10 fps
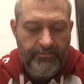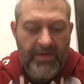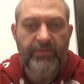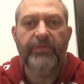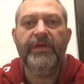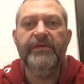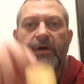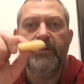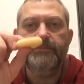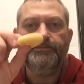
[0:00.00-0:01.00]
that's what these
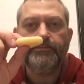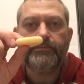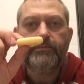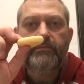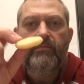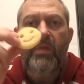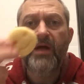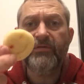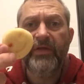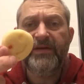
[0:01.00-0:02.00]
are.
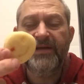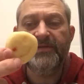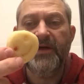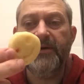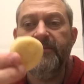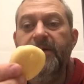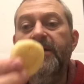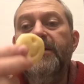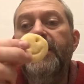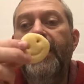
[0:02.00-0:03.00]
That's what they taste like.
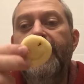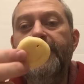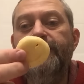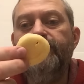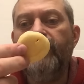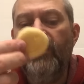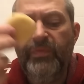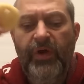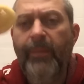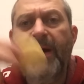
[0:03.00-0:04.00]

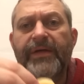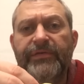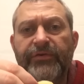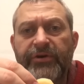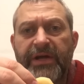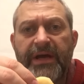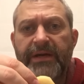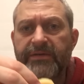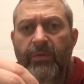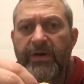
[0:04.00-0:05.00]
Don't buy this for your kid.
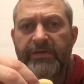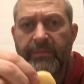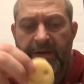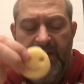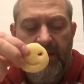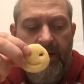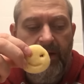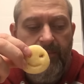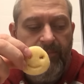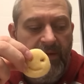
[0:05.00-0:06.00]
It's a waste of money,
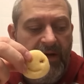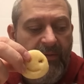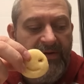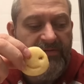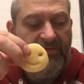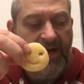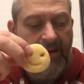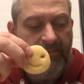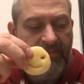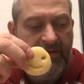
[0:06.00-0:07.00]
a waste of
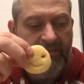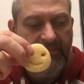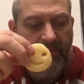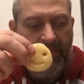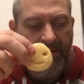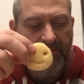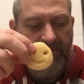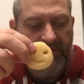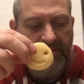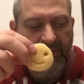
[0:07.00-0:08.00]
time. Give them something better
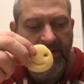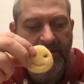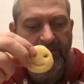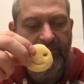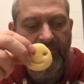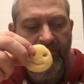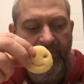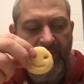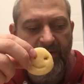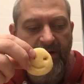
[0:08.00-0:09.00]
than this. I mean,
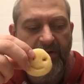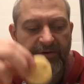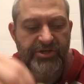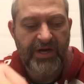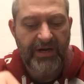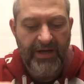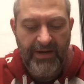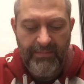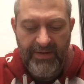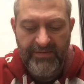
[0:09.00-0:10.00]
there are other chicken
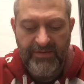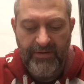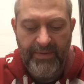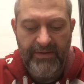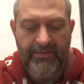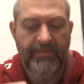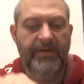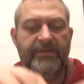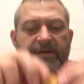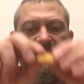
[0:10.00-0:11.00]
nugget meals that are better than
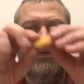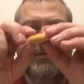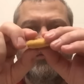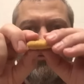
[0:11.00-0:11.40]
this because this is